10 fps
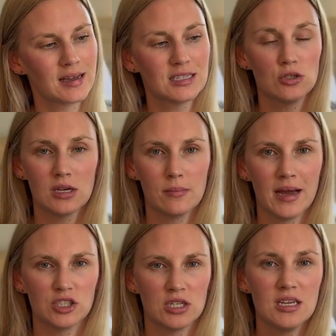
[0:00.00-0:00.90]
Because you can
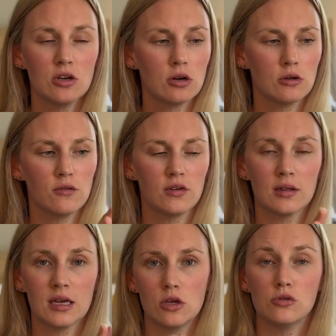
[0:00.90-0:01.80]
imagine here, you
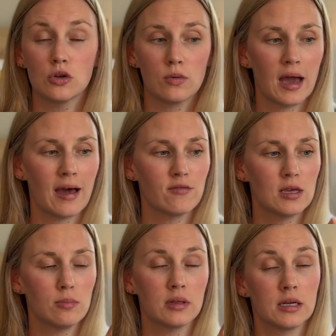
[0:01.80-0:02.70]
feel like you don't have
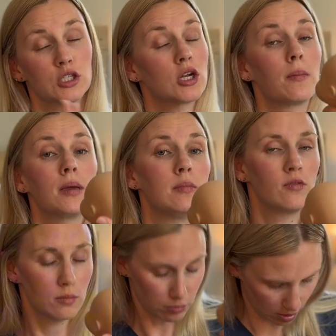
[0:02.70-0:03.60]
the ability to stop baby
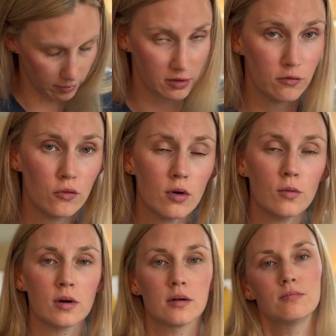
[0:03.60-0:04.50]
from bobbing
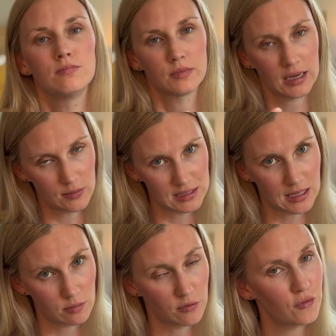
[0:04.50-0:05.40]
forward. Like we
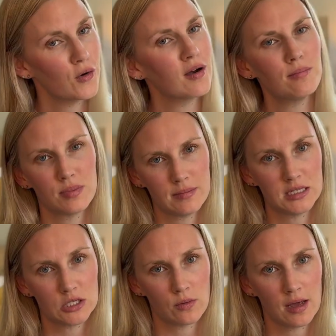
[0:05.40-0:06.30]
said before,
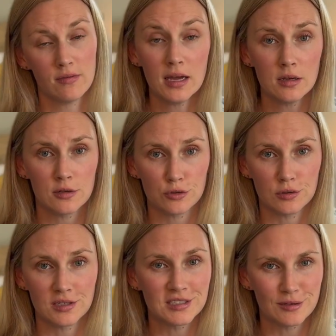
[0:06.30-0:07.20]
babies don't have head
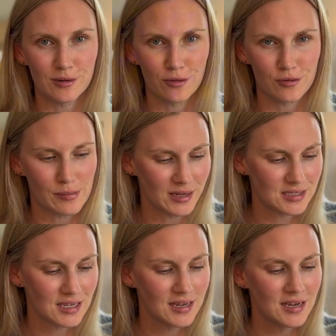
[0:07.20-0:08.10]
control until about 3
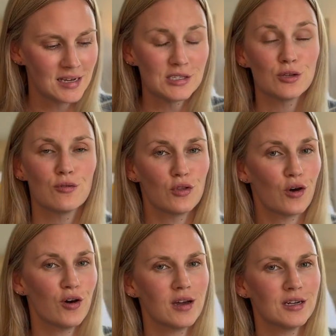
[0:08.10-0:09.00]
months. So the
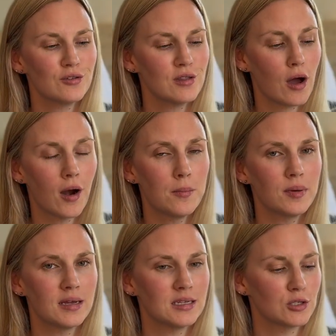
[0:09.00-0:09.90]
hook under the
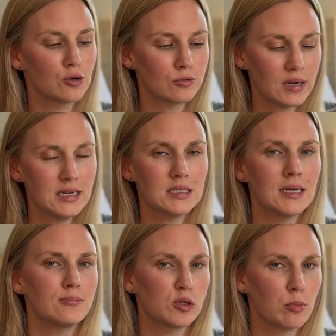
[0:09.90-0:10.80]
armpit is a great
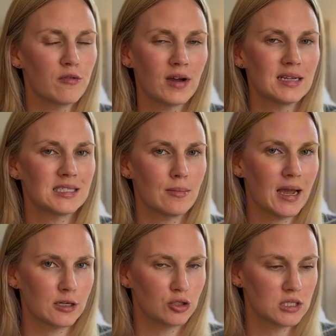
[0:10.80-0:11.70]
tip to provide some
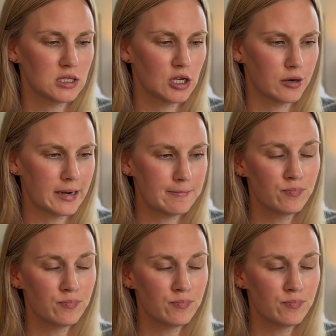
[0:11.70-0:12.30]
extra security.